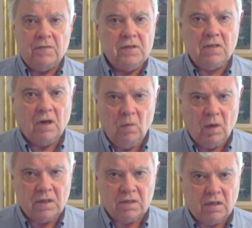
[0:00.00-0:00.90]
if you don't
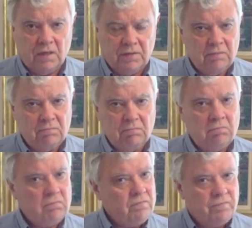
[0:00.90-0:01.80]
want to solve it,
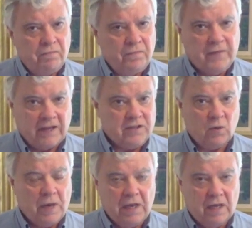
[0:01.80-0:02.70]
that's
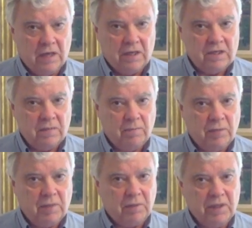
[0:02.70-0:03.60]
the way it is,
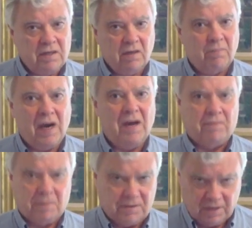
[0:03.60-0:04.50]
but please don't
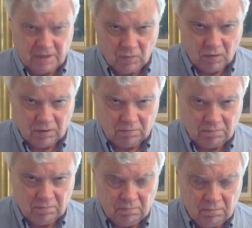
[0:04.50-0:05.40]
bother us anymore.
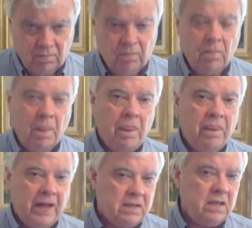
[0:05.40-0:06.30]

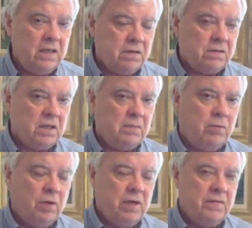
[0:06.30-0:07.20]
That's an interesting
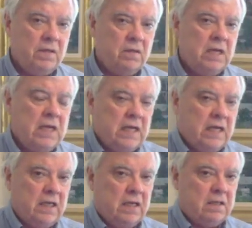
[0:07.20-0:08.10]
point of view,
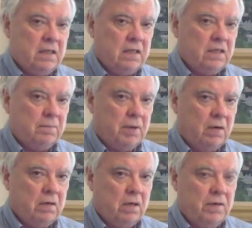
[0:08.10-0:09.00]
and I think de
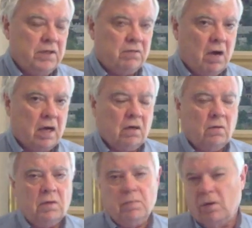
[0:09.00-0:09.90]
Bono and
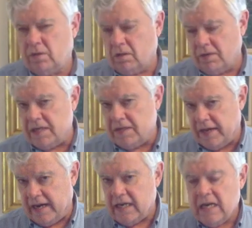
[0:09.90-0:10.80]
Drucker would both agree on
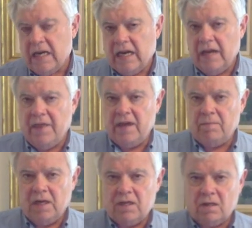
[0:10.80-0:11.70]
that, and that
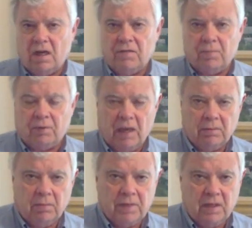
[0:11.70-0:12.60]
might solve the
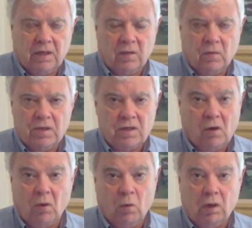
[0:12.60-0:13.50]
problem. In other words, the
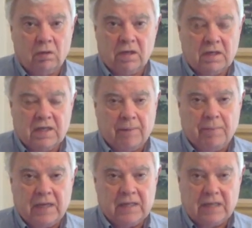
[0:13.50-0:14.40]
whole world could
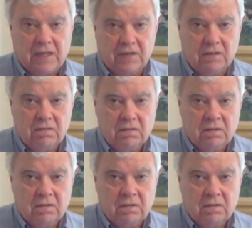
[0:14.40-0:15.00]
stop paying attention.